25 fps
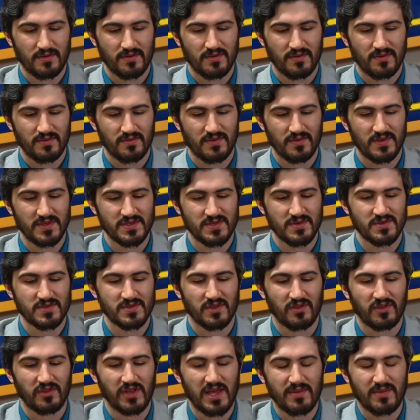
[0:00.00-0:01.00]
this is the
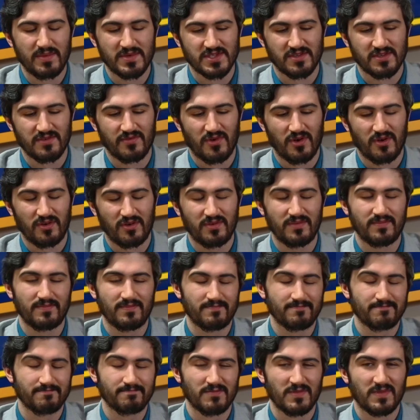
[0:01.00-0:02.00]
lamest of all.
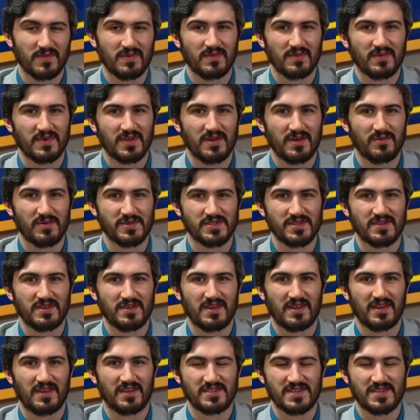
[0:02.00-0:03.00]
It wasn't
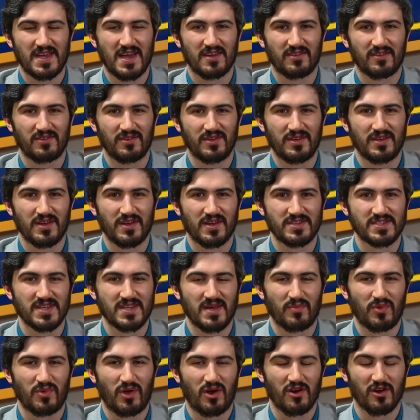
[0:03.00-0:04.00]
exactly
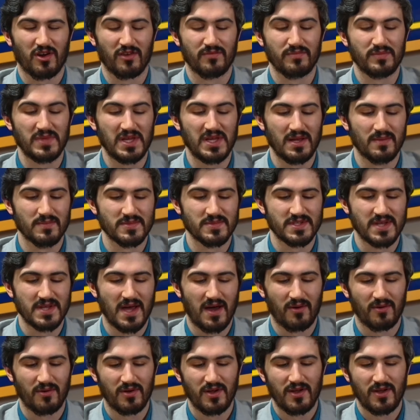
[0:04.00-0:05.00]
exemplar of memes.
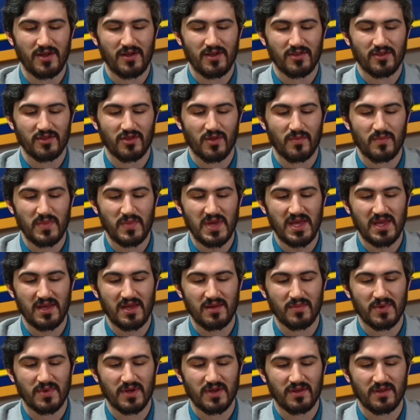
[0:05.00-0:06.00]
Now, the
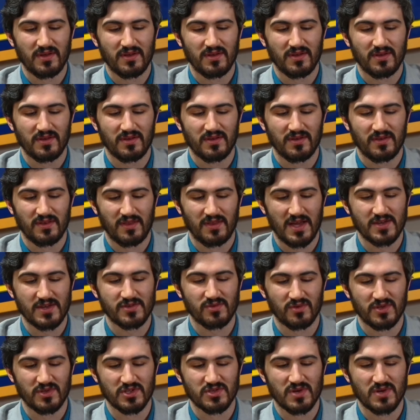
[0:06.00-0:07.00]
meme, the
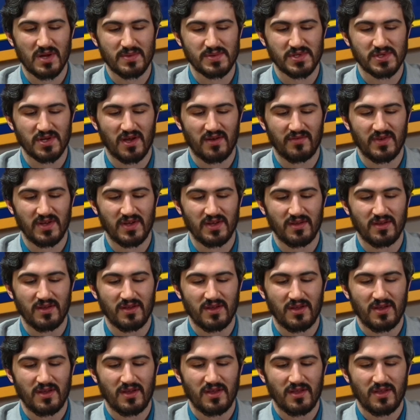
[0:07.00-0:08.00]
actual description of it,
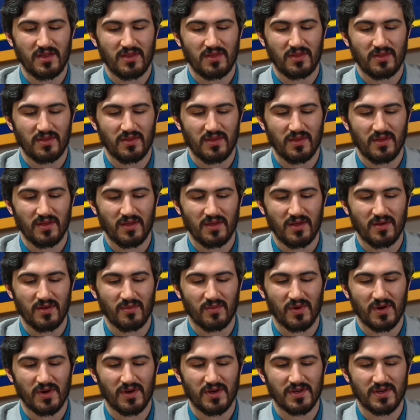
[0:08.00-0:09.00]
it
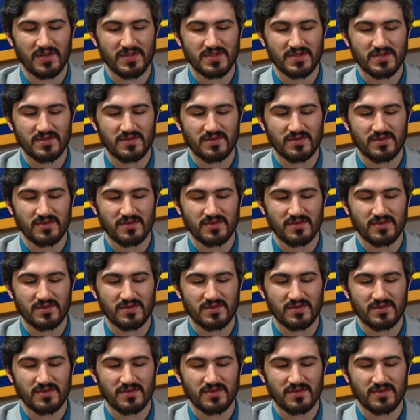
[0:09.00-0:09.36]
was,